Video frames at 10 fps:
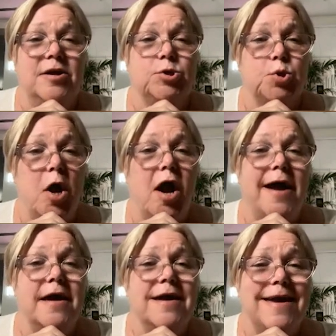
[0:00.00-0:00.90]
Try
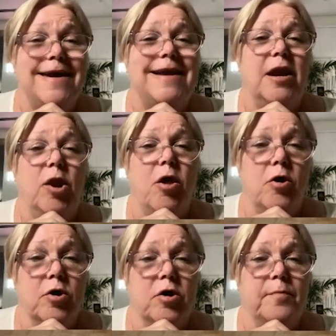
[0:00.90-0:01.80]
and get
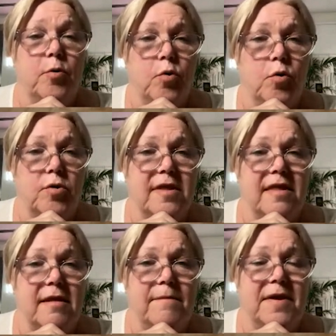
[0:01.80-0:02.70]
longer
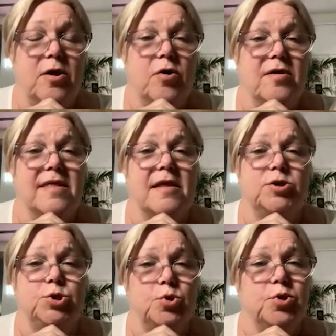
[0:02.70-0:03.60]
boards, because
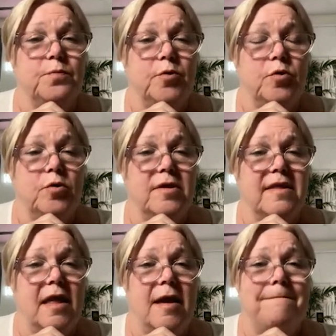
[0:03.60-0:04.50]
shorter
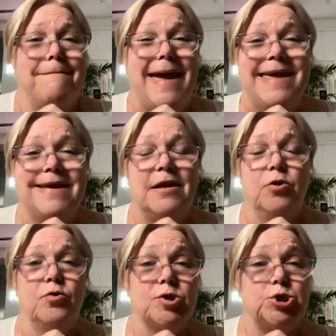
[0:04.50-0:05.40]
boards make it
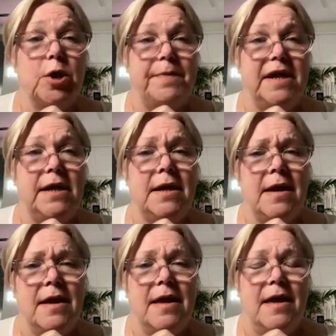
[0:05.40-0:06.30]
look choppy
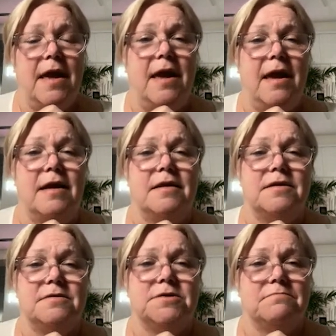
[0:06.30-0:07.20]

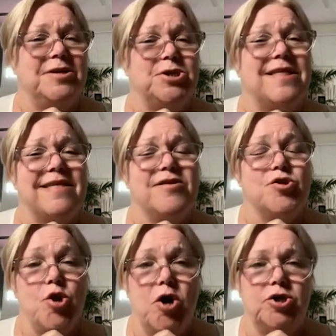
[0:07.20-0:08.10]
and just
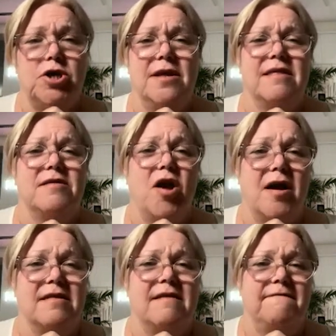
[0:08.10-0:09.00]
not as
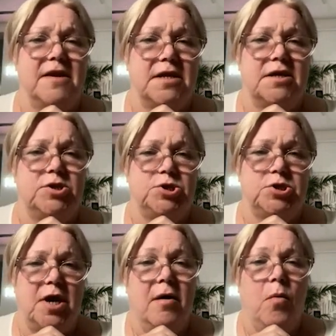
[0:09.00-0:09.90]
nice a
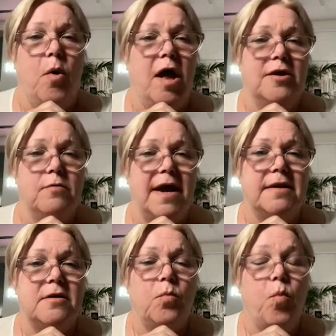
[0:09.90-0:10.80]
finish. While you're at
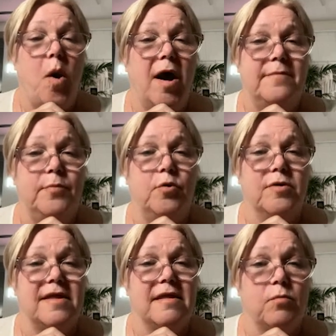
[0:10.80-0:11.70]
it, wide
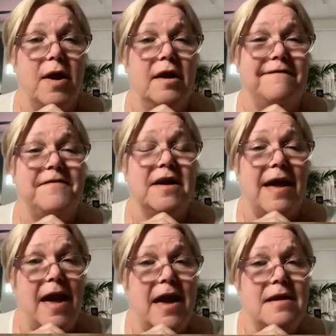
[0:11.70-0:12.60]
boards as well if you
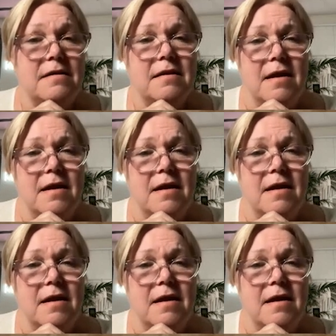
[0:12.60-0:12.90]
can,